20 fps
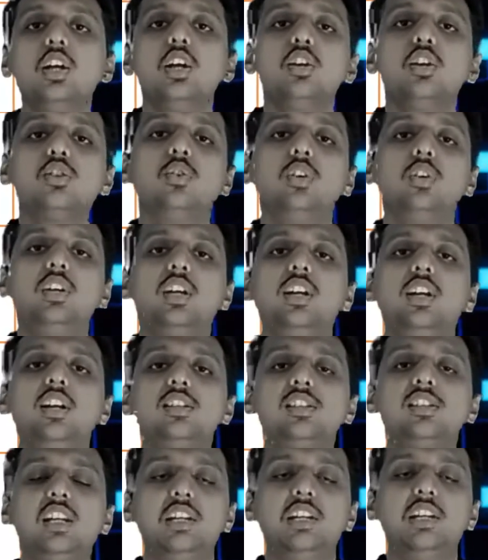So here is
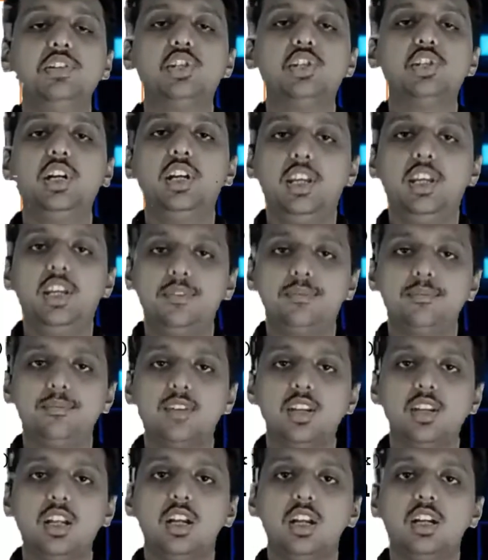C division D.
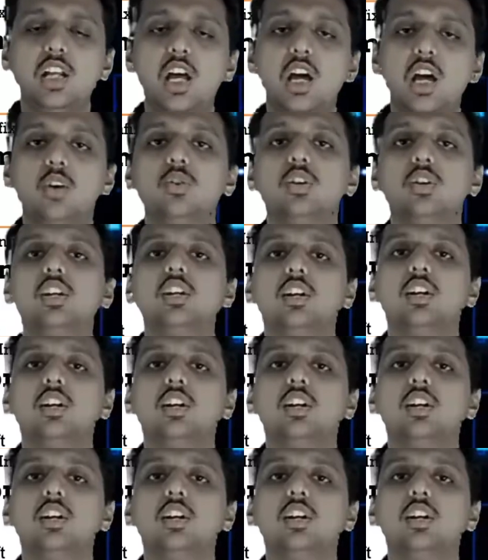Now